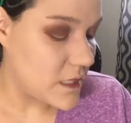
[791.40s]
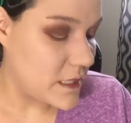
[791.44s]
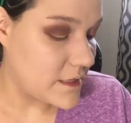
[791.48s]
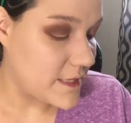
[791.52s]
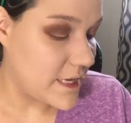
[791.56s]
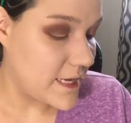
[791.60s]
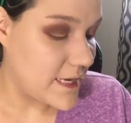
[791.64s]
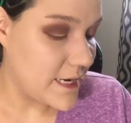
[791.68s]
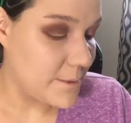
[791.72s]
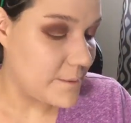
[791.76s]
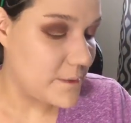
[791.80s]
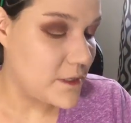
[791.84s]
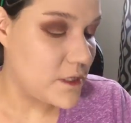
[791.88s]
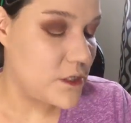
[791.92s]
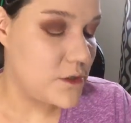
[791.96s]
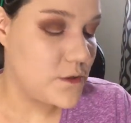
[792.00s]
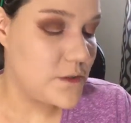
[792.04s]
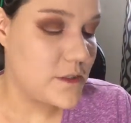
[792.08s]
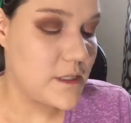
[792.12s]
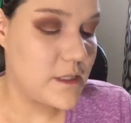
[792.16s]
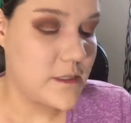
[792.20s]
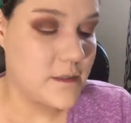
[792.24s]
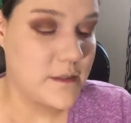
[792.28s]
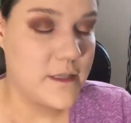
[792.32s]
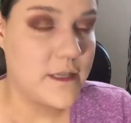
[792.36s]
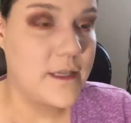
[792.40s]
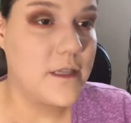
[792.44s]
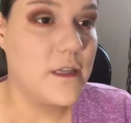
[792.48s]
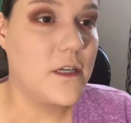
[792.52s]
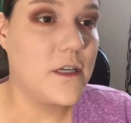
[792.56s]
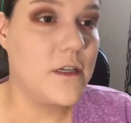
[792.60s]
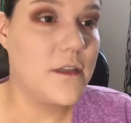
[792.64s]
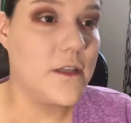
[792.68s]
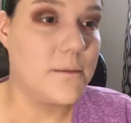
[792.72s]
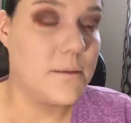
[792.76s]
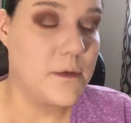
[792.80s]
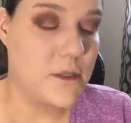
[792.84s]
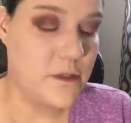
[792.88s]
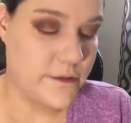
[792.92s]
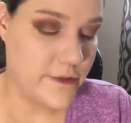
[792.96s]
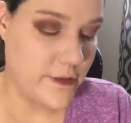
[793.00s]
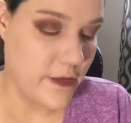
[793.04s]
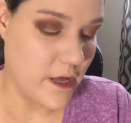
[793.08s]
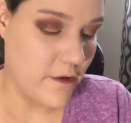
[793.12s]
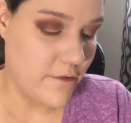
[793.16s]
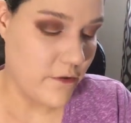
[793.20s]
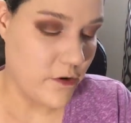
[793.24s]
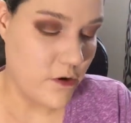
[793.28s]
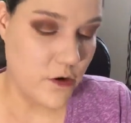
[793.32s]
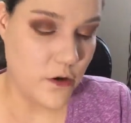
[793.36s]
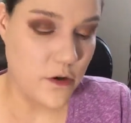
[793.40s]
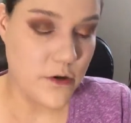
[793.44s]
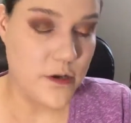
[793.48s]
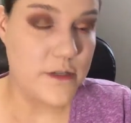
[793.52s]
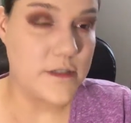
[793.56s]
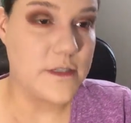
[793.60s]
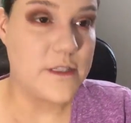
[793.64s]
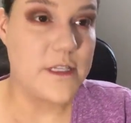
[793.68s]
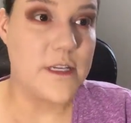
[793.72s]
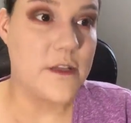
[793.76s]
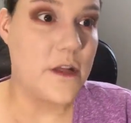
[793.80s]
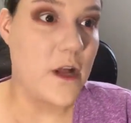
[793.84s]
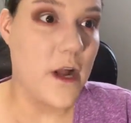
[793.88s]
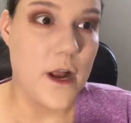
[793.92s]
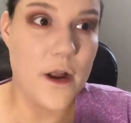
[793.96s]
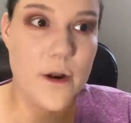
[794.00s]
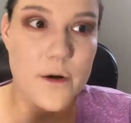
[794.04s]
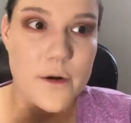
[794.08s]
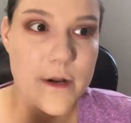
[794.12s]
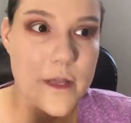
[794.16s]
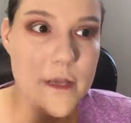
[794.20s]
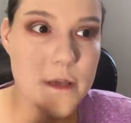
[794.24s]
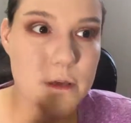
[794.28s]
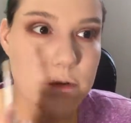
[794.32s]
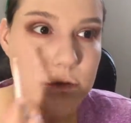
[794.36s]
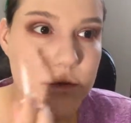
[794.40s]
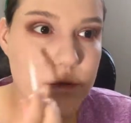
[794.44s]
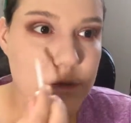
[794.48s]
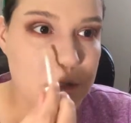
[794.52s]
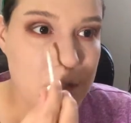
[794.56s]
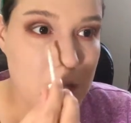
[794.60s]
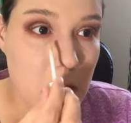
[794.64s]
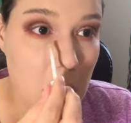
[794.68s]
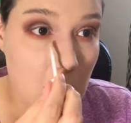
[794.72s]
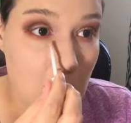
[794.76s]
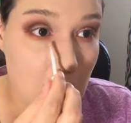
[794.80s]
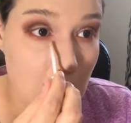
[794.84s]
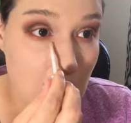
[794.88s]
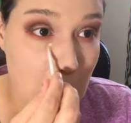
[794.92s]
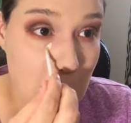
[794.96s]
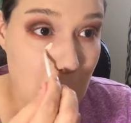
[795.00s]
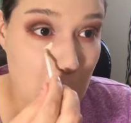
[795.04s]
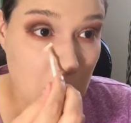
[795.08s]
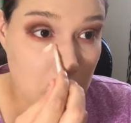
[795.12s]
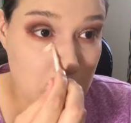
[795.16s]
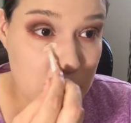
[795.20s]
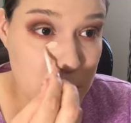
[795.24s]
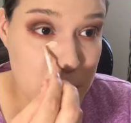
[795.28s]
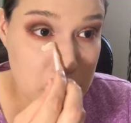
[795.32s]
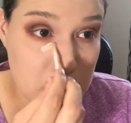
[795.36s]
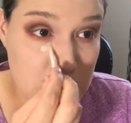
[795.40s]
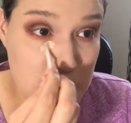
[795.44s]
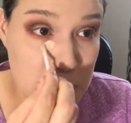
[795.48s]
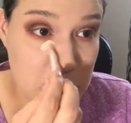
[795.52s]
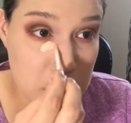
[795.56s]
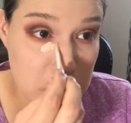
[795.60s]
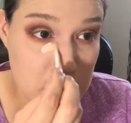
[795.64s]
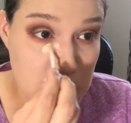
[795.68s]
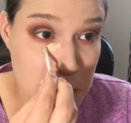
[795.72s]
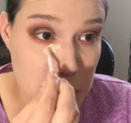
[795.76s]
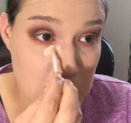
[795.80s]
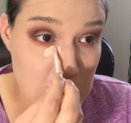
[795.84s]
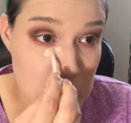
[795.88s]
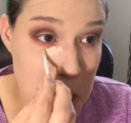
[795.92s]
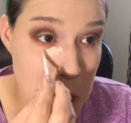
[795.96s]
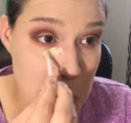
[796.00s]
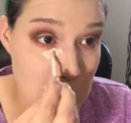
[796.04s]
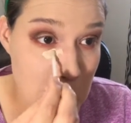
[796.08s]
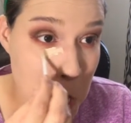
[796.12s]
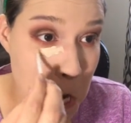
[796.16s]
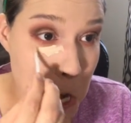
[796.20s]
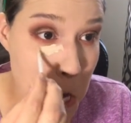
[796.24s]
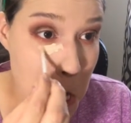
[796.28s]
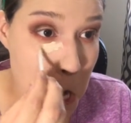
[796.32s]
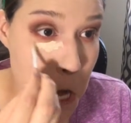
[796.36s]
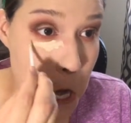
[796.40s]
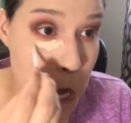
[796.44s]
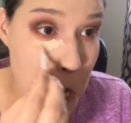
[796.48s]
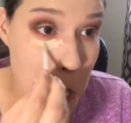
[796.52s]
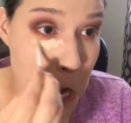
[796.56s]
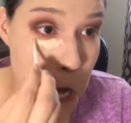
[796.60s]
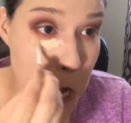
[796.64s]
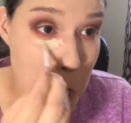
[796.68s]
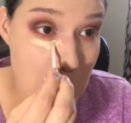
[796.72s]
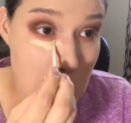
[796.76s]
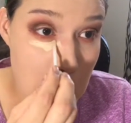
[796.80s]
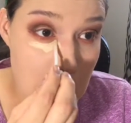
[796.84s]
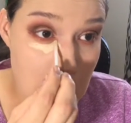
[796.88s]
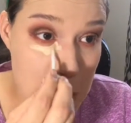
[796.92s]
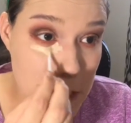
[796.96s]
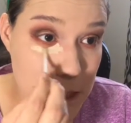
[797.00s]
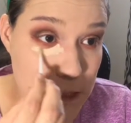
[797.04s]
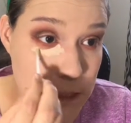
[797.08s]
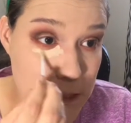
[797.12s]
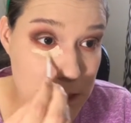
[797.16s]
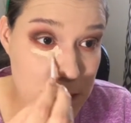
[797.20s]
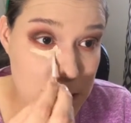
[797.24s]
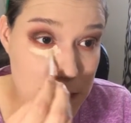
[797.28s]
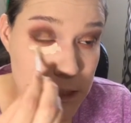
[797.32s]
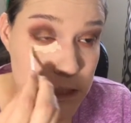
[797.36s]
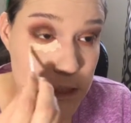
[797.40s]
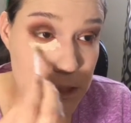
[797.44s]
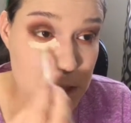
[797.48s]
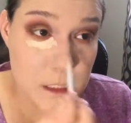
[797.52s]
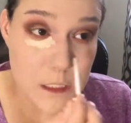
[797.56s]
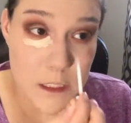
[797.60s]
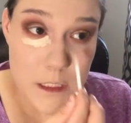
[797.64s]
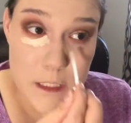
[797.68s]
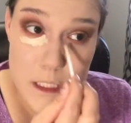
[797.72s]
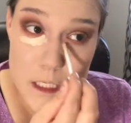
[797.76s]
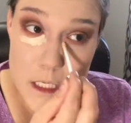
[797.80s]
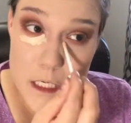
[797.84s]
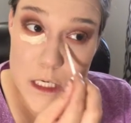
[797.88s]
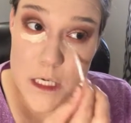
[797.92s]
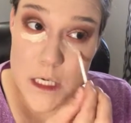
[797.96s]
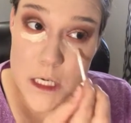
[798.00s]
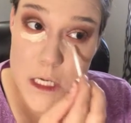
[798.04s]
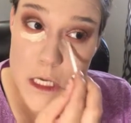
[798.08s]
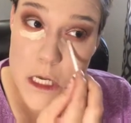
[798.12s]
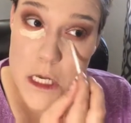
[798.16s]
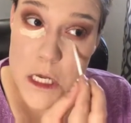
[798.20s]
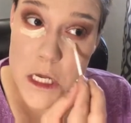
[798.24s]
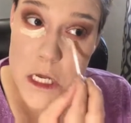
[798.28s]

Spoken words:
Then I'm gonna use concealer. I'm gonna use the CoverGirl concealer I already used. And we're just gonna conceal the